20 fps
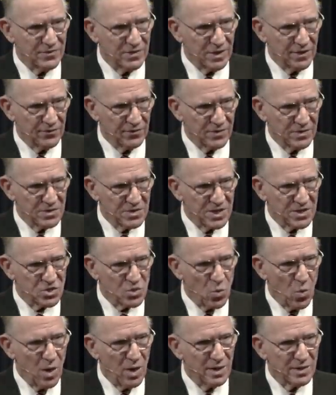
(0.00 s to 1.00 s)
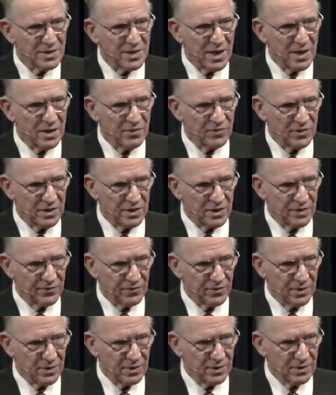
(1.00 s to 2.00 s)
difference. It's qualitatively
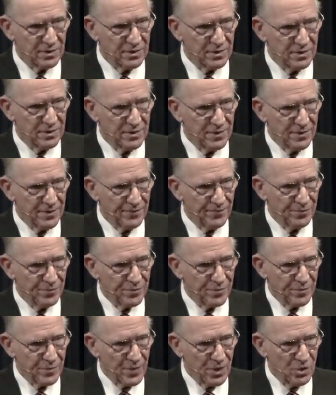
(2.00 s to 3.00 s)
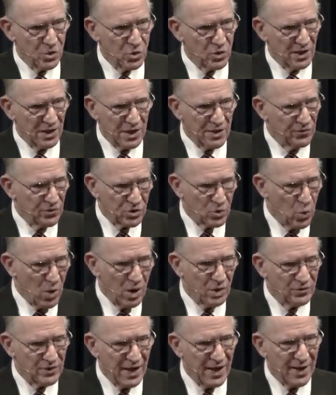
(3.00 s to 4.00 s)
different. You can live with
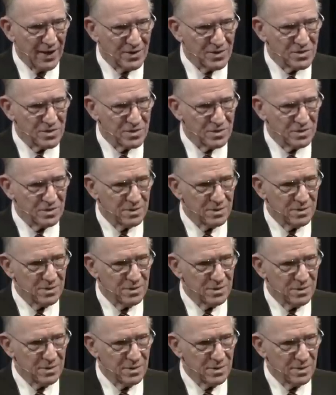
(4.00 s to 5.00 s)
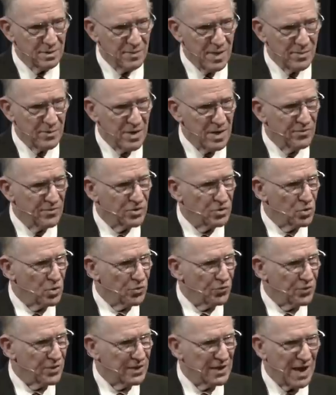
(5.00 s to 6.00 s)
12 days, maybe even 2 or
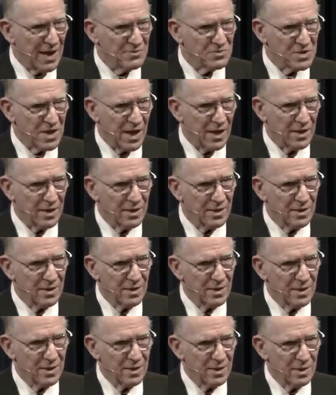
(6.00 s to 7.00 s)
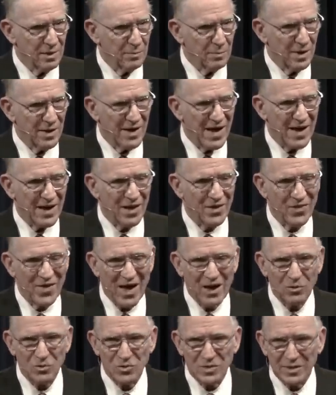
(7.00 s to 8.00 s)
3 times that, but not
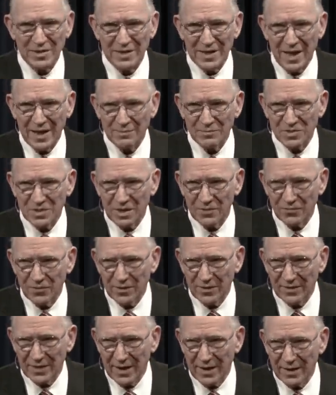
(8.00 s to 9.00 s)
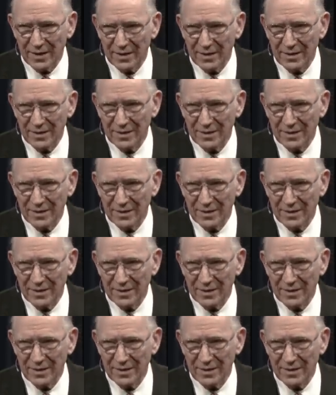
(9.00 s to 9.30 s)
1,000 times different that.